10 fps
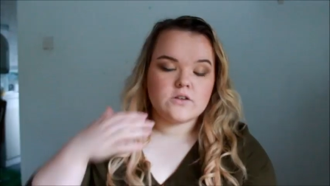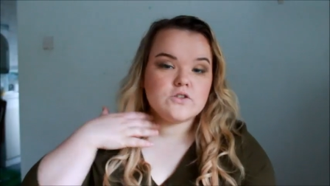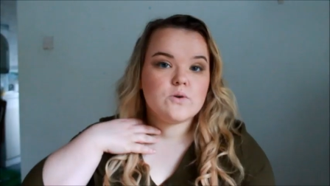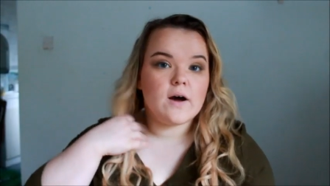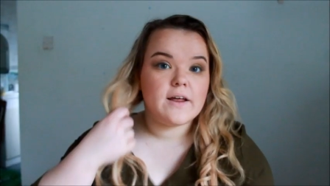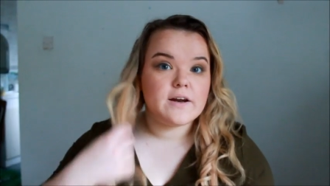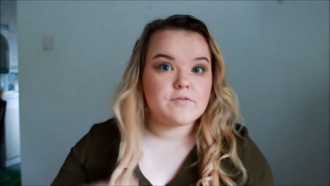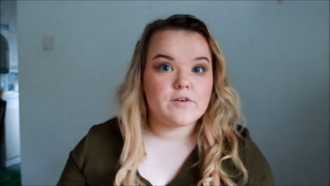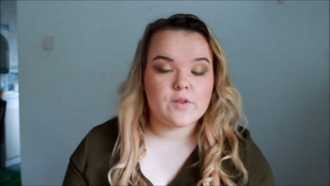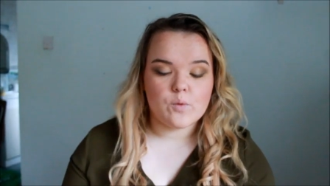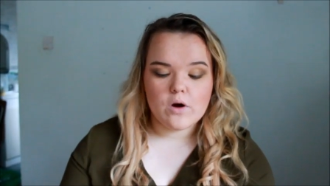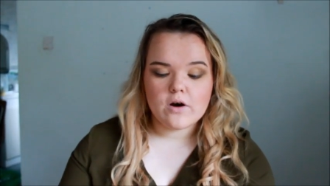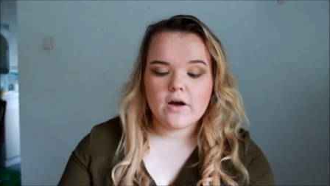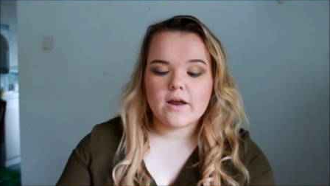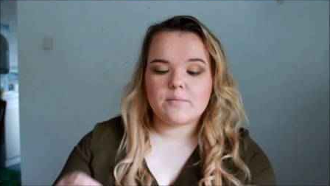On to eyeliner for the
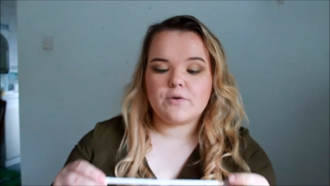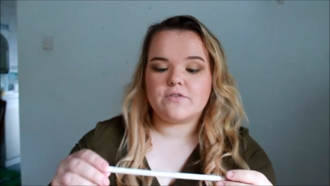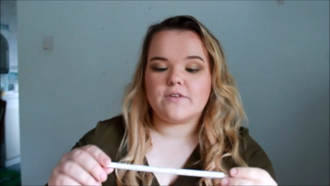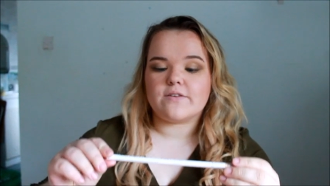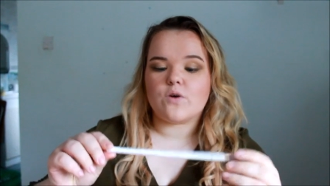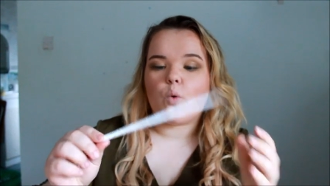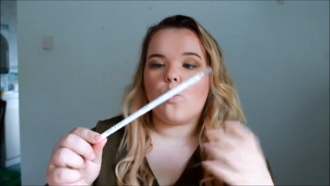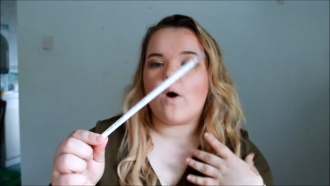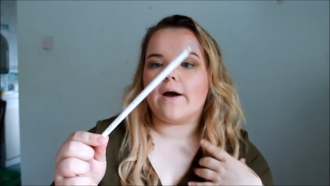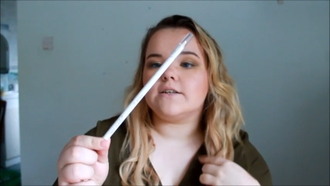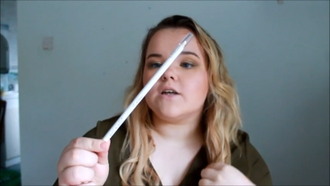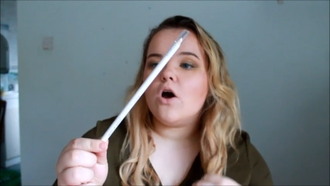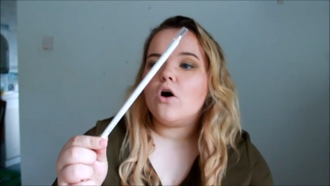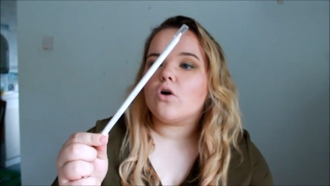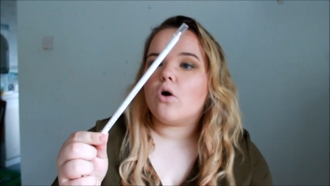waterline. I'm using this white
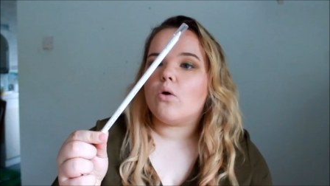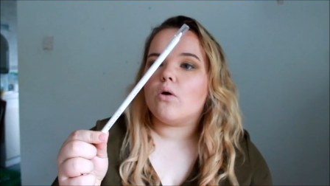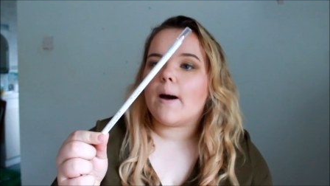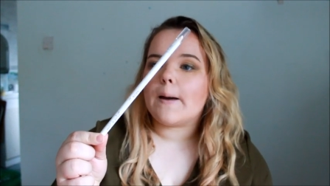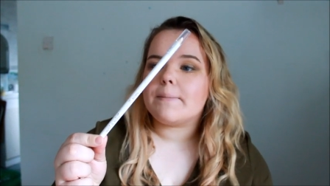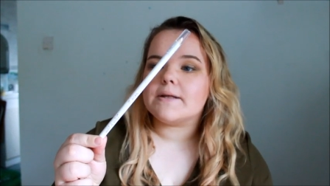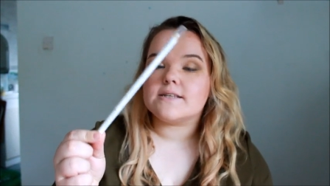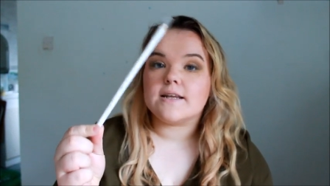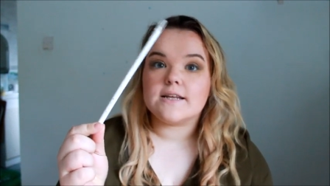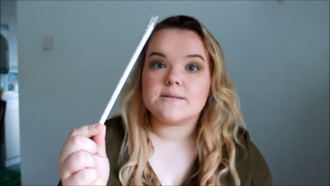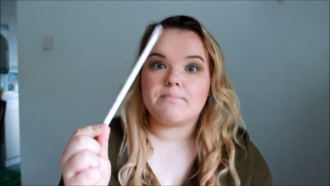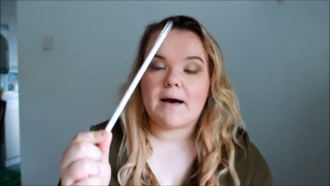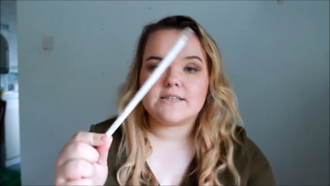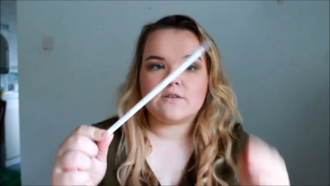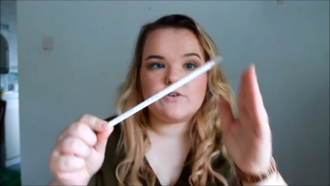Coal eye pencil. It is
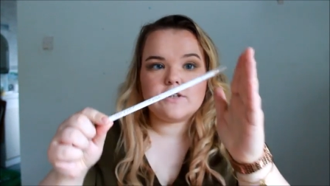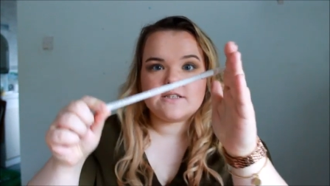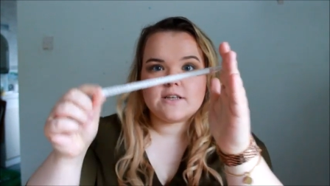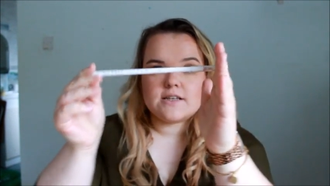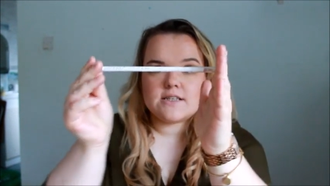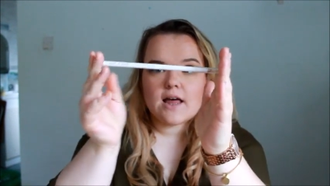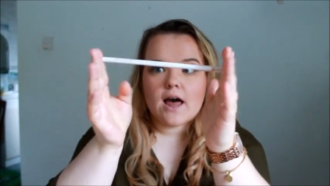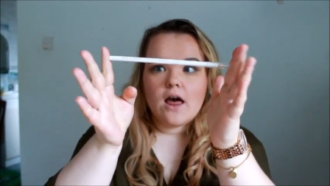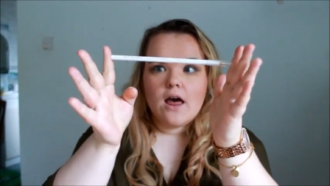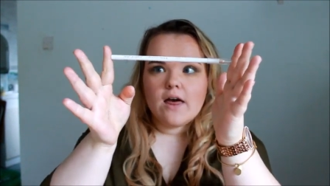massive. Look at the size of that.